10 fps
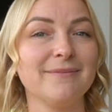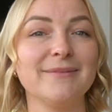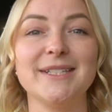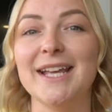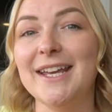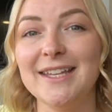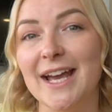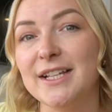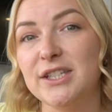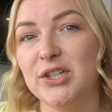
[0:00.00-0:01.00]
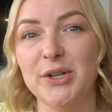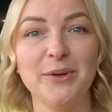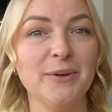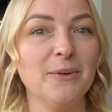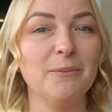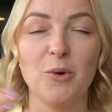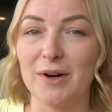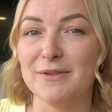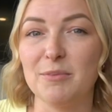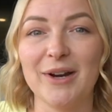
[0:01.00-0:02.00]
saying yes to more
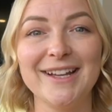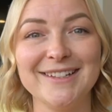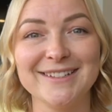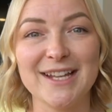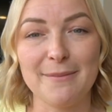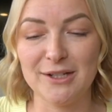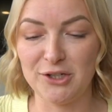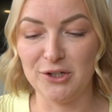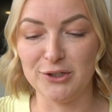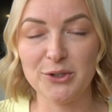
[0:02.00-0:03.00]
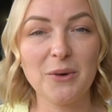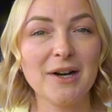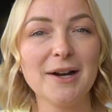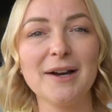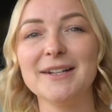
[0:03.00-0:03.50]
of the brand deals coming to your door,